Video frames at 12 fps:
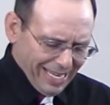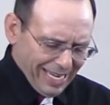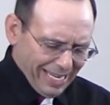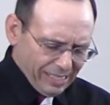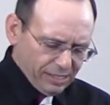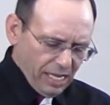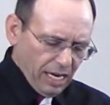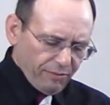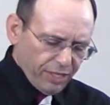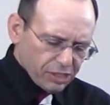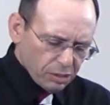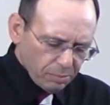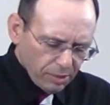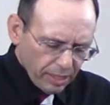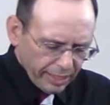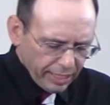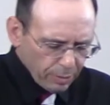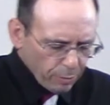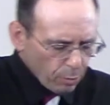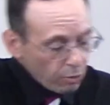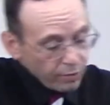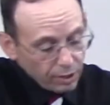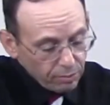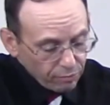instead of disciplining him,
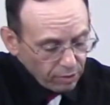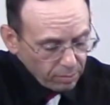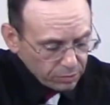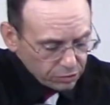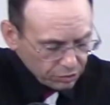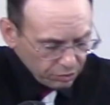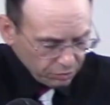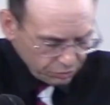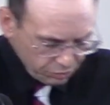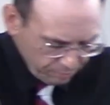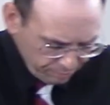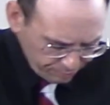removing him from the church,